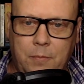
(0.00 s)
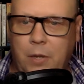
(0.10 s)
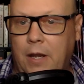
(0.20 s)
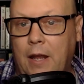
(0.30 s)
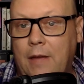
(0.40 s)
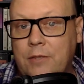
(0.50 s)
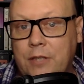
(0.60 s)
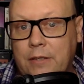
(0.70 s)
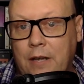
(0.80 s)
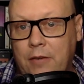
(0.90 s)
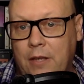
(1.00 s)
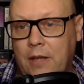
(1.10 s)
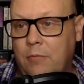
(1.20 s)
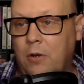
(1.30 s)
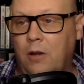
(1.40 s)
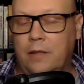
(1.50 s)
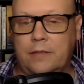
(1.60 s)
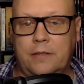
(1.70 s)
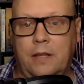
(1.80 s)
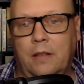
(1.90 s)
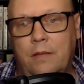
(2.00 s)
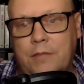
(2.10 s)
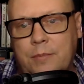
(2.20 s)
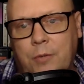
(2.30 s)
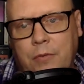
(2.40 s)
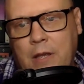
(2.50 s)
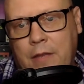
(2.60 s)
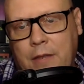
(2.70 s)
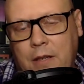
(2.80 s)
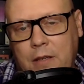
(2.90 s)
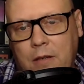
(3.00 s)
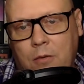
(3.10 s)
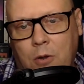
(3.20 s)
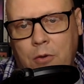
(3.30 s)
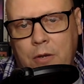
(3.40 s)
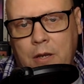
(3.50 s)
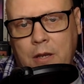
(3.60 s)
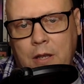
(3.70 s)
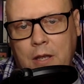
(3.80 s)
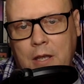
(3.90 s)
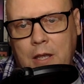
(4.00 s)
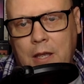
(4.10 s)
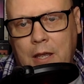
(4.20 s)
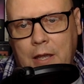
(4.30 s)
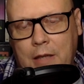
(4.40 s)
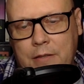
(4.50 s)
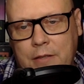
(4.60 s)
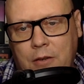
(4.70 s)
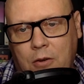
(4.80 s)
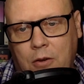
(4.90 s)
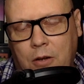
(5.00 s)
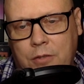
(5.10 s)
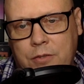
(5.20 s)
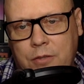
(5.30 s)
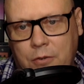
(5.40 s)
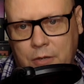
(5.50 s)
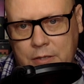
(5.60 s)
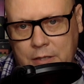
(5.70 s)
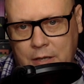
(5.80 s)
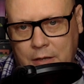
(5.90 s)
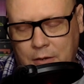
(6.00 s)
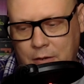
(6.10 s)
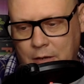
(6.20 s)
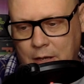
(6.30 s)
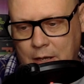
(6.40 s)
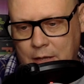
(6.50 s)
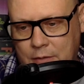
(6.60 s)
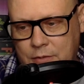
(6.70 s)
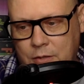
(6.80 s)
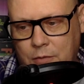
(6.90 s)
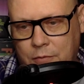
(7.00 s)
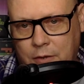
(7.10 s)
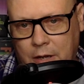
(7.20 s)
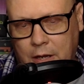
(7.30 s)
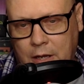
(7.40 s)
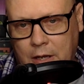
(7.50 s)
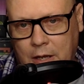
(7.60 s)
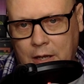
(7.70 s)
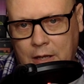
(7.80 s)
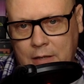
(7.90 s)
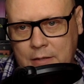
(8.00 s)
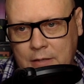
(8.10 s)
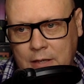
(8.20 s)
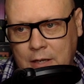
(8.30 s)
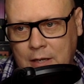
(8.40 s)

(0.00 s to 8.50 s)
But I haven't checked it out yet. Regardless, I love this movie. I think Grodin and De Niro are so good together and so funny. And,